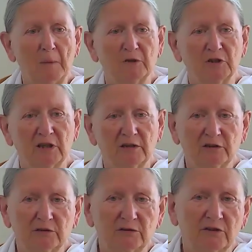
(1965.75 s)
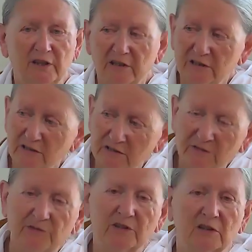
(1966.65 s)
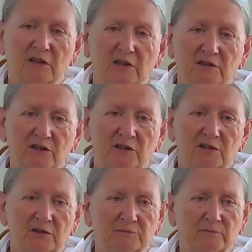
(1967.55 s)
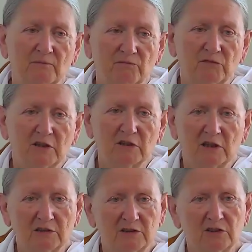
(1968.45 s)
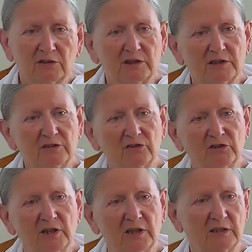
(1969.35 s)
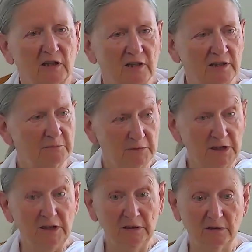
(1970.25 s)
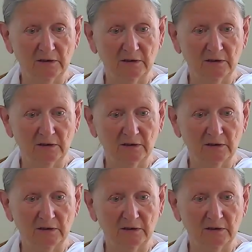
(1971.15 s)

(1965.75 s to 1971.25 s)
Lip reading: But now you're creating a different culture. And the culture is that I am me,